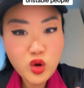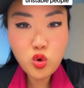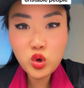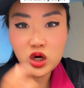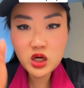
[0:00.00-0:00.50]

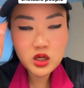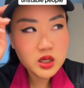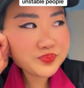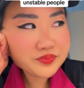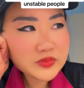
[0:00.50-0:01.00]
Or
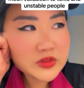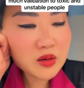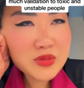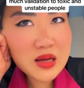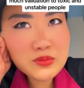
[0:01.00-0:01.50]

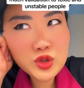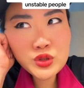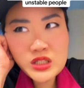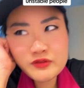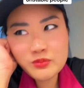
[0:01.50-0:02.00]
sometimes you
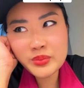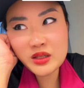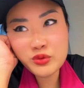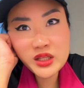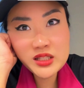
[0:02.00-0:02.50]
could even be
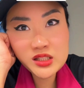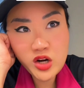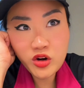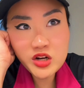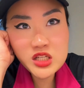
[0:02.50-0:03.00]
really
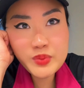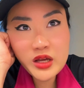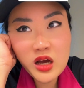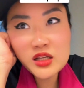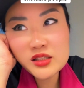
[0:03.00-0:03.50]
discouraged
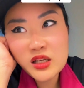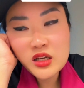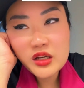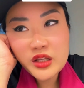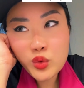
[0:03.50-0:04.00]
because
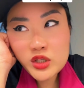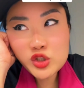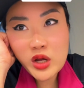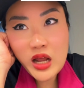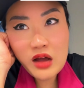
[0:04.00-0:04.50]
you're
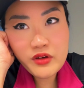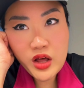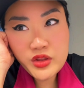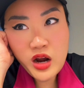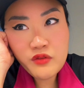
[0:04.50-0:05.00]
just trying to have a
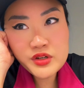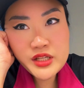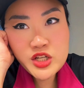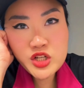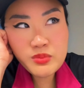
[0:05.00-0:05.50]
healthy
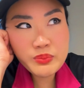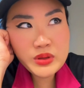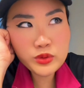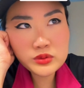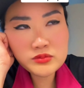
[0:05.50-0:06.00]
conversation, but
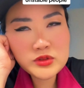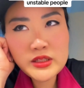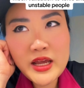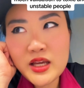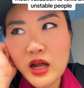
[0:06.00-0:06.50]
people
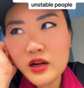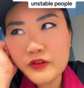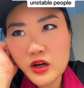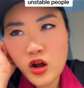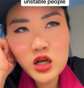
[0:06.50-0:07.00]
take it out of
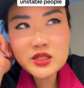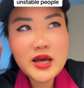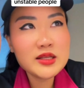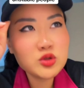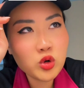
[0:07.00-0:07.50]
your
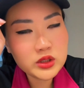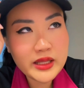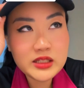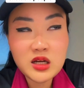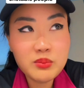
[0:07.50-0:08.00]
context or
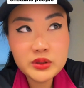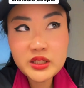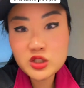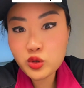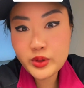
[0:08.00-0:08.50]
they
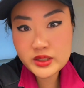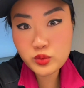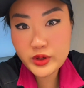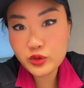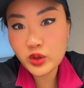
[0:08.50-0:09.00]
completely twist
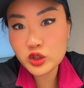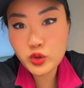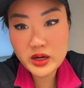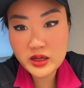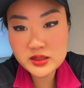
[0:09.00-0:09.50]
what you are
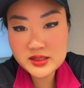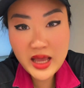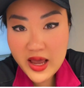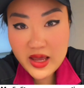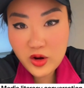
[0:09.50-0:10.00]
trying to say,